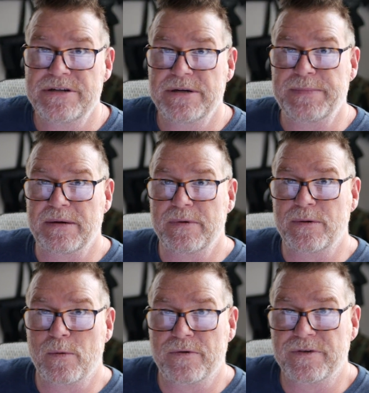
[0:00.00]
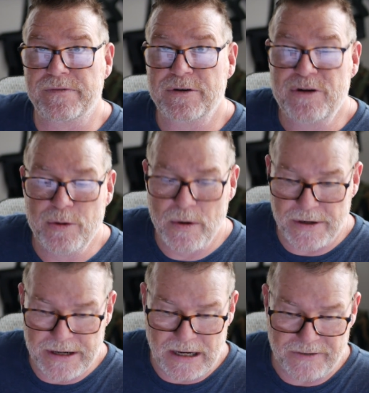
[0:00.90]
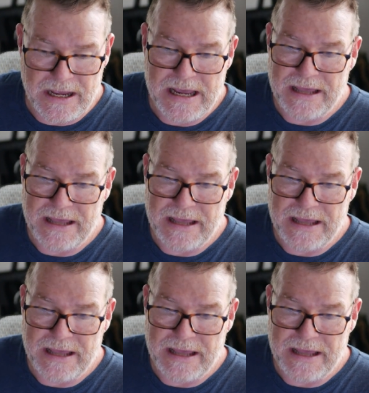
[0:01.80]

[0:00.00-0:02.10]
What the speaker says: shipping with orders over $200.